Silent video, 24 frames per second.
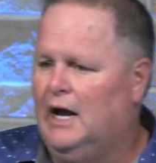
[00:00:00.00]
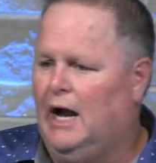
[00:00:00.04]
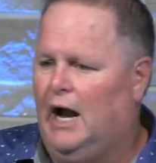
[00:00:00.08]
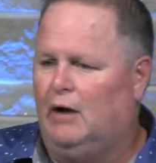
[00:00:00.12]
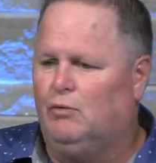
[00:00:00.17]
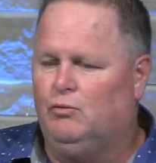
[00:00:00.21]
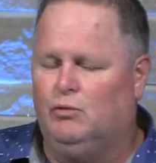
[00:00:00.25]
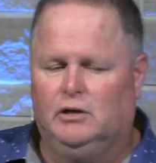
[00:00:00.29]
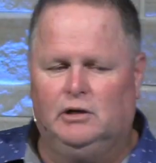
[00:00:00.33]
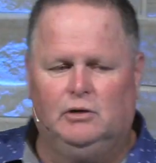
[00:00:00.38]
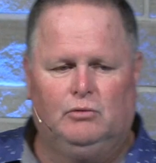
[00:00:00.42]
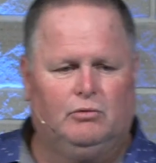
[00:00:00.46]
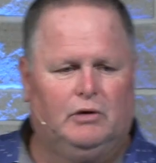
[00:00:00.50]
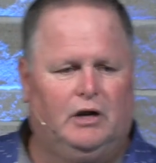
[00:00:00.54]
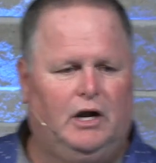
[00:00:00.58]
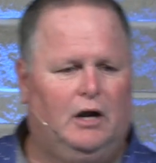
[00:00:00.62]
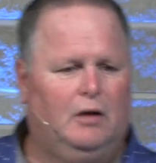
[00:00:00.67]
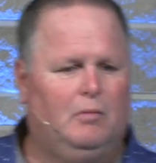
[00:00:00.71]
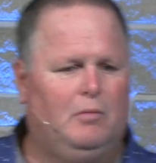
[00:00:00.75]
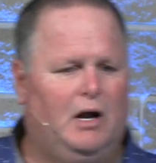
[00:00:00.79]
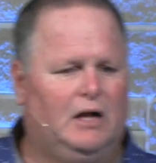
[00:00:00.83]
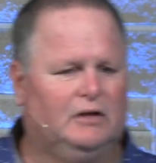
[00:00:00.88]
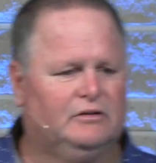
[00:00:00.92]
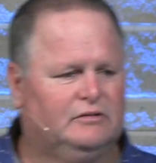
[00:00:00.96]
I really don't care
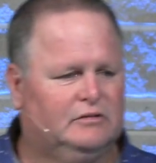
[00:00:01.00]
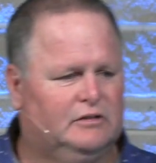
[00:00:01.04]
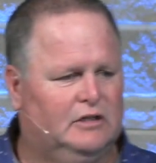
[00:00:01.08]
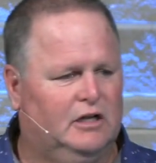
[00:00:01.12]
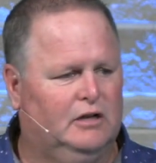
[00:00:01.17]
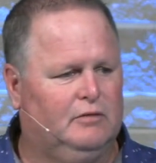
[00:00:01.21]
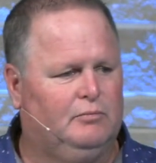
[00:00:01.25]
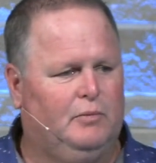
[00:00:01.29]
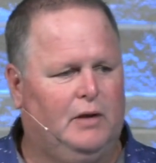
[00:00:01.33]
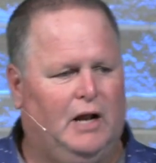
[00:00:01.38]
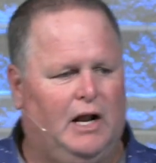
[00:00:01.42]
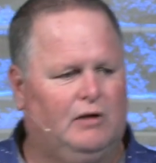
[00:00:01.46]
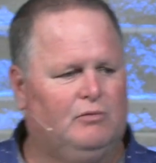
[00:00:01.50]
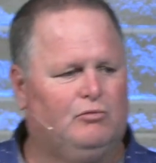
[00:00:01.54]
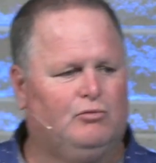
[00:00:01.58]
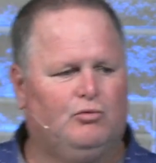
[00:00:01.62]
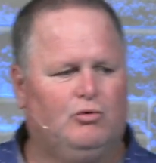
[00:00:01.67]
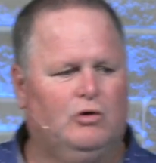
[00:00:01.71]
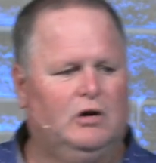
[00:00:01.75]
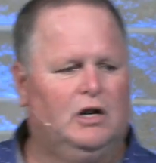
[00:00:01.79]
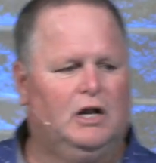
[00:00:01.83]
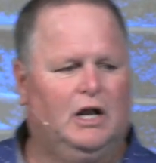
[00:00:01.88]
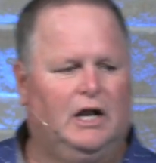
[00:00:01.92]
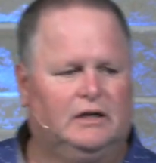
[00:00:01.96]
about stuff, but I'd
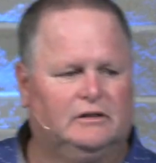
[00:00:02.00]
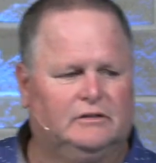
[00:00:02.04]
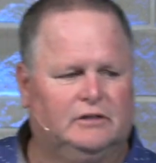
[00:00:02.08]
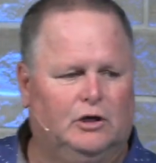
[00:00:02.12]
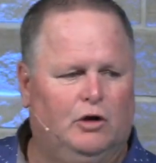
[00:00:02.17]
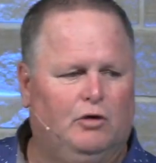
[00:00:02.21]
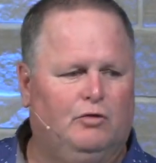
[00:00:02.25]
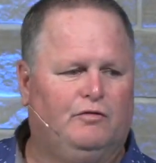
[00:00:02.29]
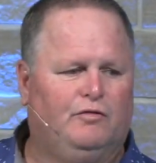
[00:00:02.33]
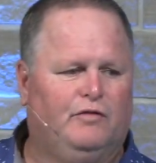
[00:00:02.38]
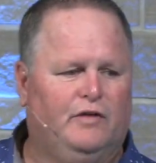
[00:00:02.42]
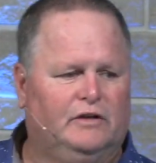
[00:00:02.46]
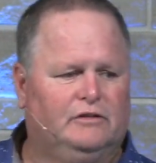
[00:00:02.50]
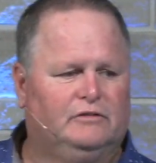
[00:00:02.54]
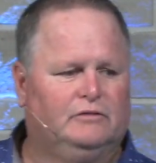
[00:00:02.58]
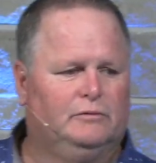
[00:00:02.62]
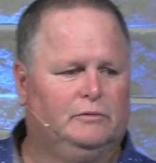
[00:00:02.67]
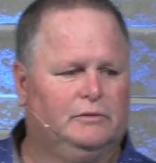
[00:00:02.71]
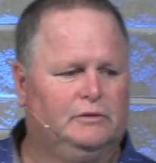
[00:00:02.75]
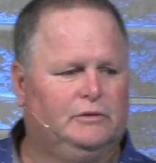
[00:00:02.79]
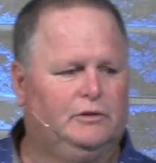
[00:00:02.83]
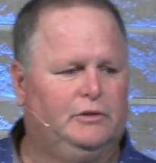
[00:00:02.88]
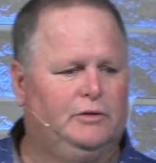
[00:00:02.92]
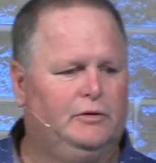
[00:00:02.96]
really like to go fishing
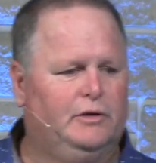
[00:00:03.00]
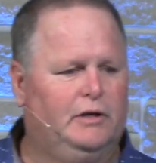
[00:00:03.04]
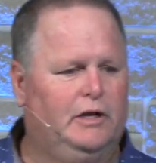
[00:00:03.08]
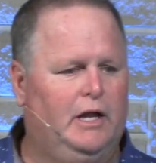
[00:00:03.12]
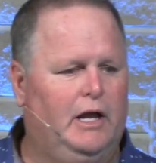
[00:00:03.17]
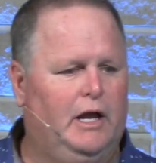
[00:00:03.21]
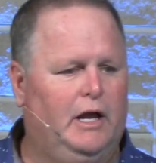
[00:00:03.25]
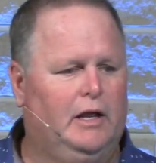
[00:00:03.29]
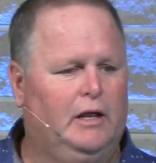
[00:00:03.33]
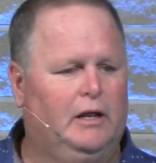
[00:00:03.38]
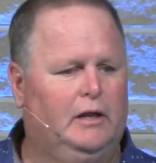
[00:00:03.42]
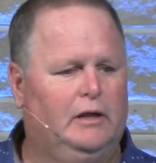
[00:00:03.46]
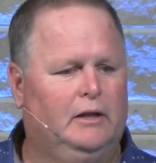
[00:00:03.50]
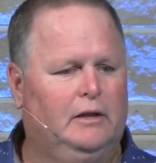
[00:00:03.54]
with you today.